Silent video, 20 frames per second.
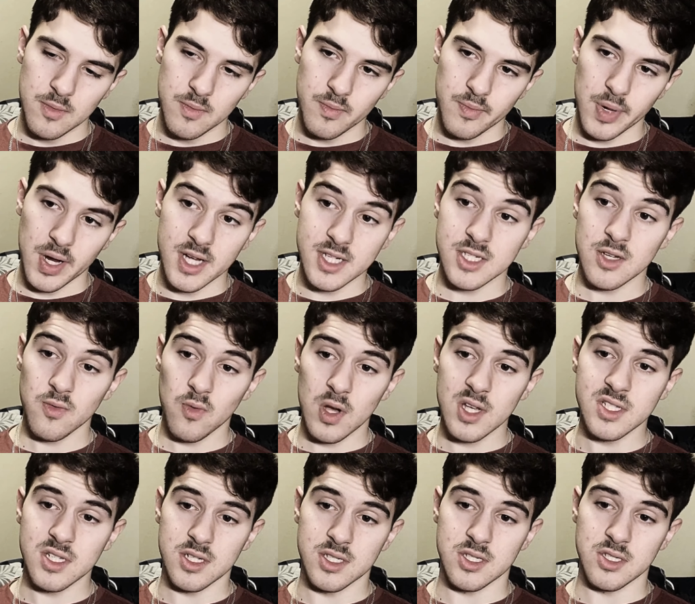because it
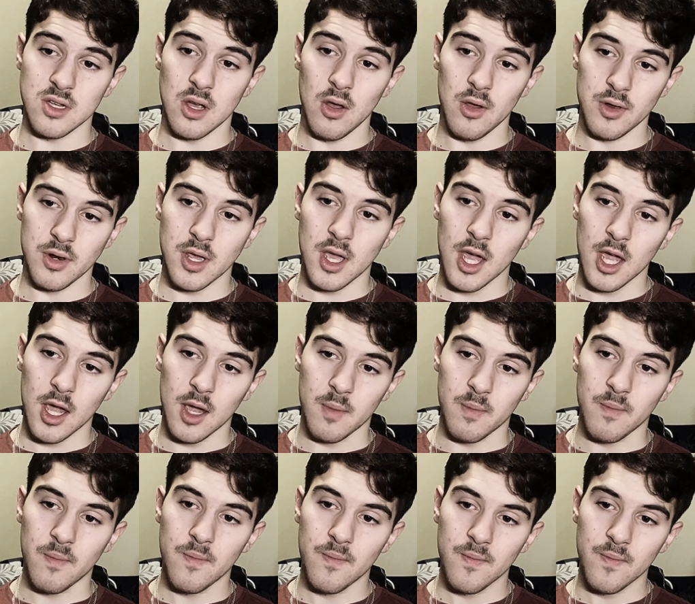was a solid game.